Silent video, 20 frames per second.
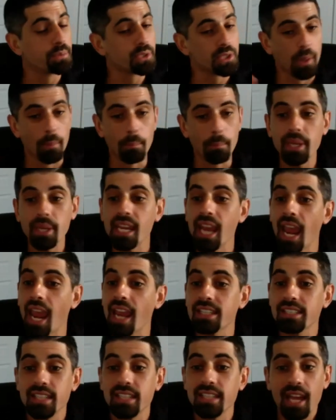Some
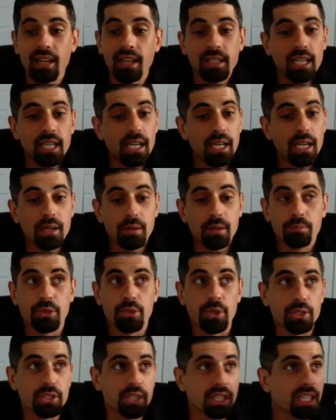PAs that
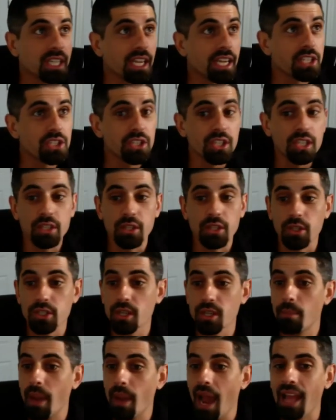there's a kitchen, there's
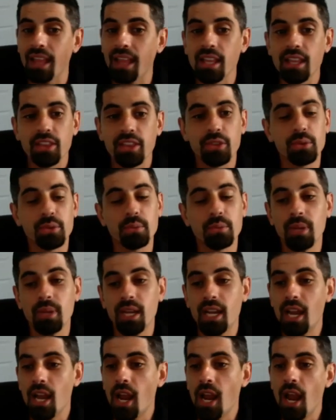a
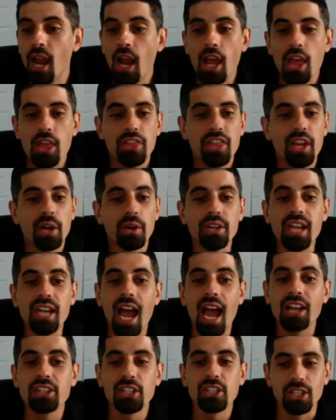bathroom. They're
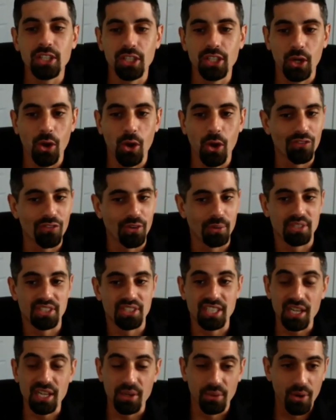not just going to go from
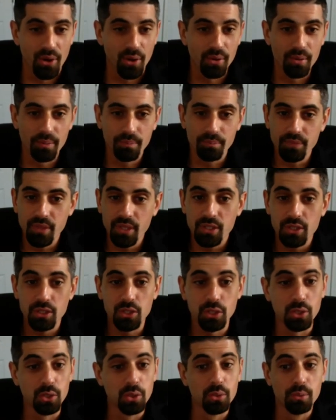zero
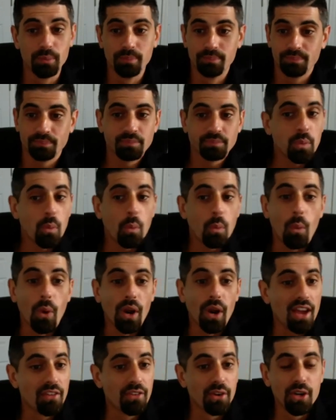to
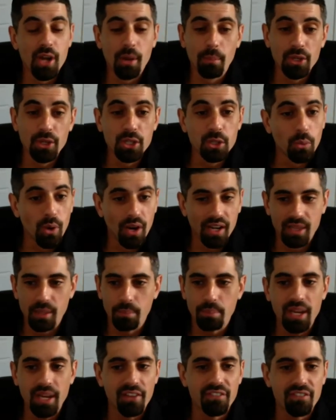whatever number you want in
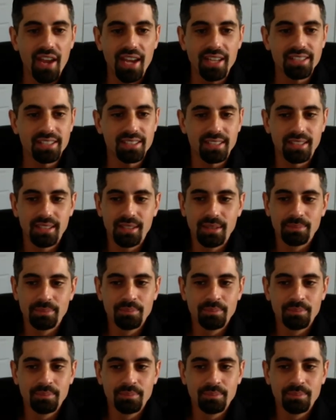the PFS